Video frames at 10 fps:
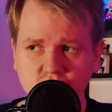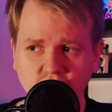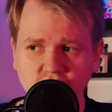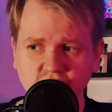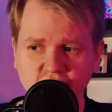
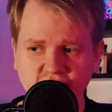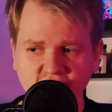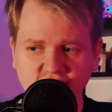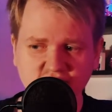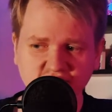
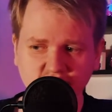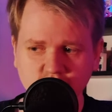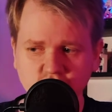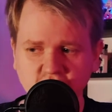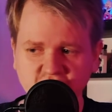Reflecting from
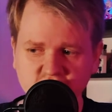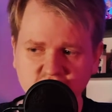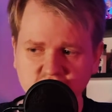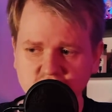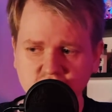
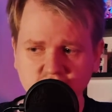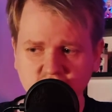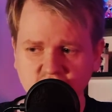surfaces,